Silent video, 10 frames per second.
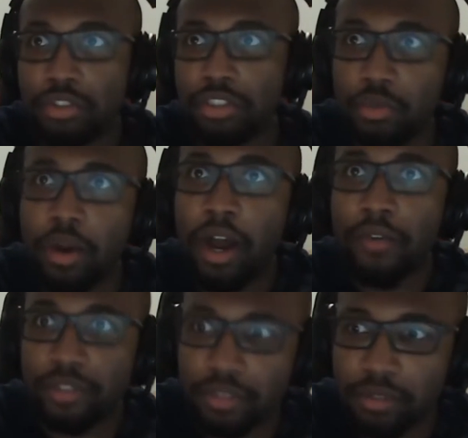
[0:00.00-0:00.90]
do,
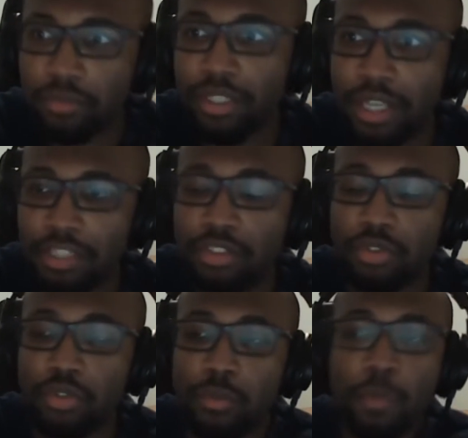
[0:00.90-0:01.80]
obviously, and we're gonna get
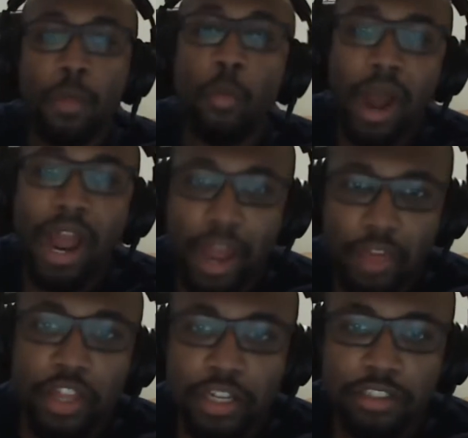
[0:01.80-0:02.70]
into why I
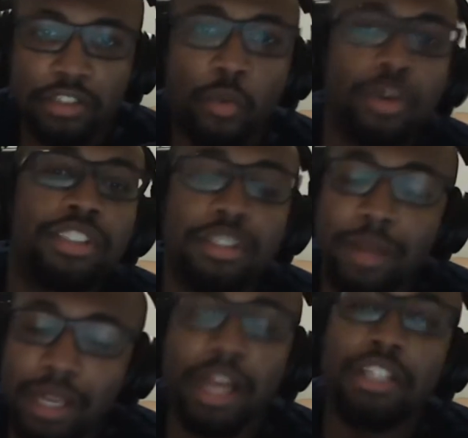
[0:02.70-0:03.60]
think this is
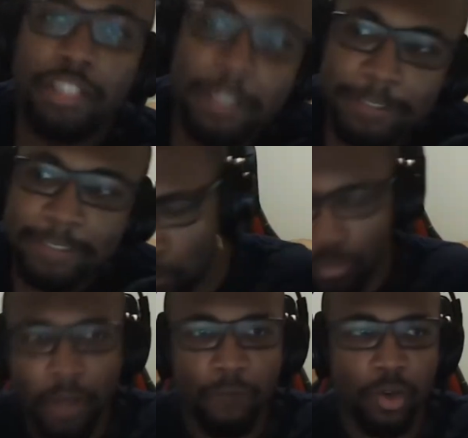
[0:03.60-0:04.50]
Korashime adjacent.
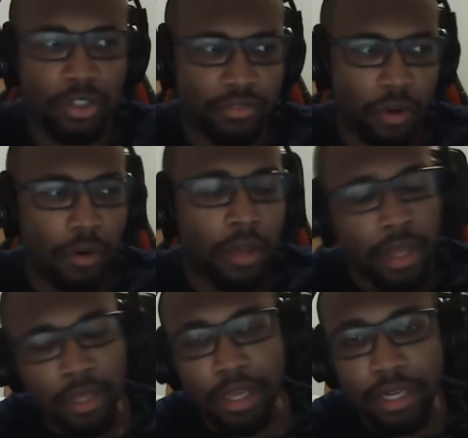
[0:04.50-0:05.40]
Now, first of all,
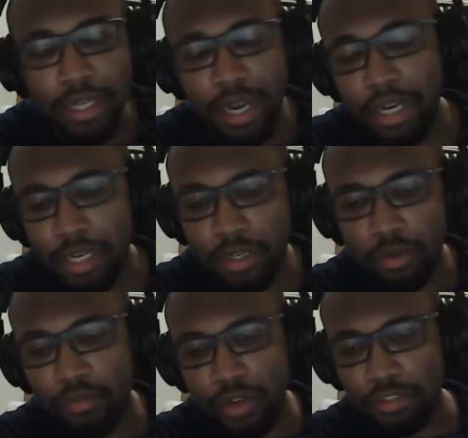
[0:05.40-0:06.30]
like in any good
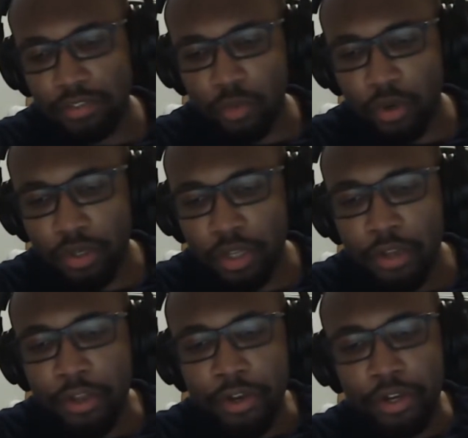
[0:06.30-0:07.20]
revenge story,
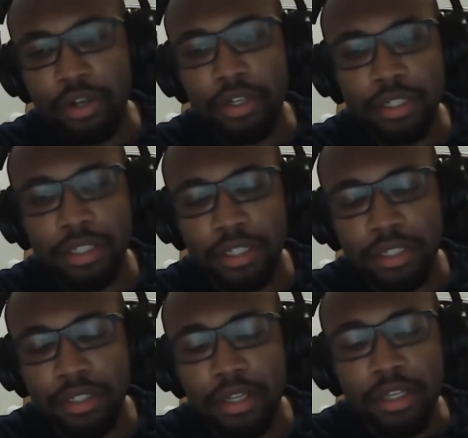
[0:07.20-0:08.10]
you're gonna
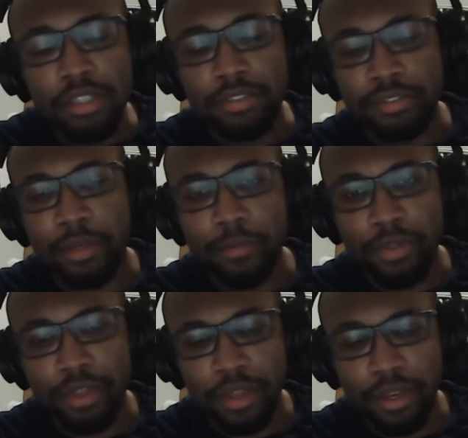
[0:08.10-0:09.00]
need
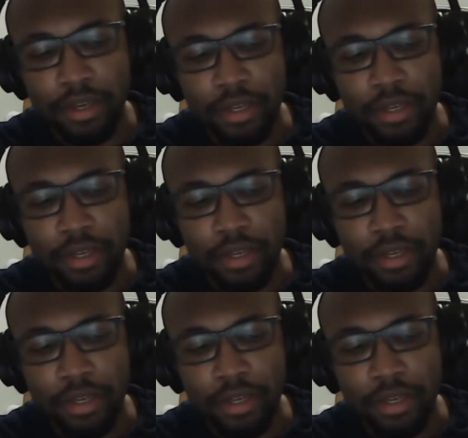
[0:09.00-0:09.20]
something